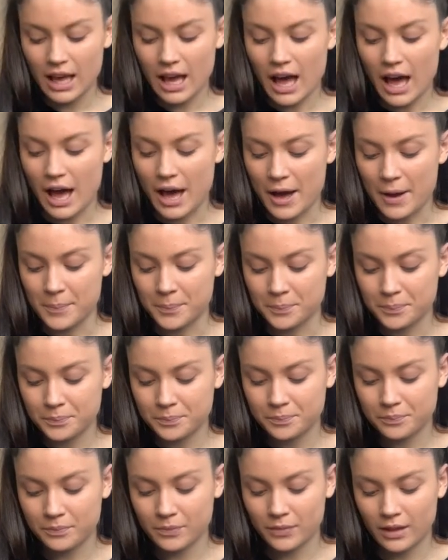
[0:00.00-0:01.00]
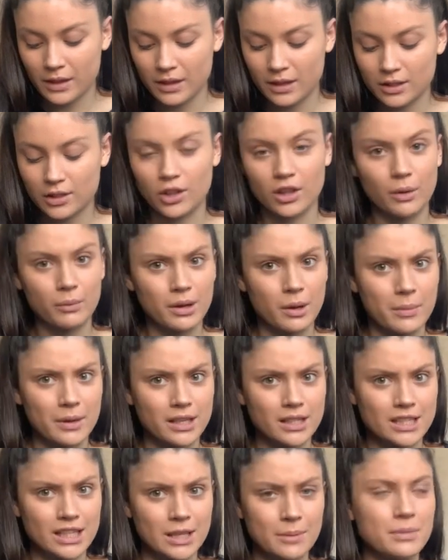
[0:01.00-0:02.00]
well, I went a bit
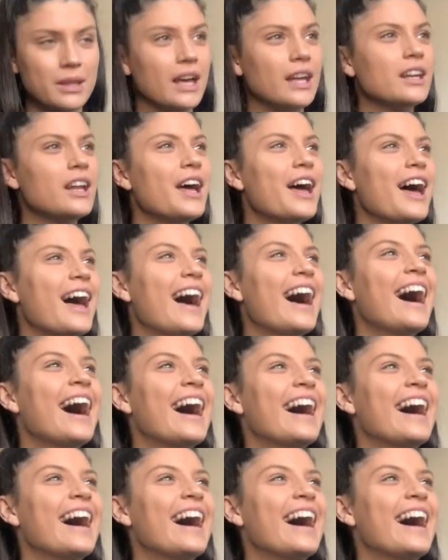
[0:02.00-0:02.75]
deep then.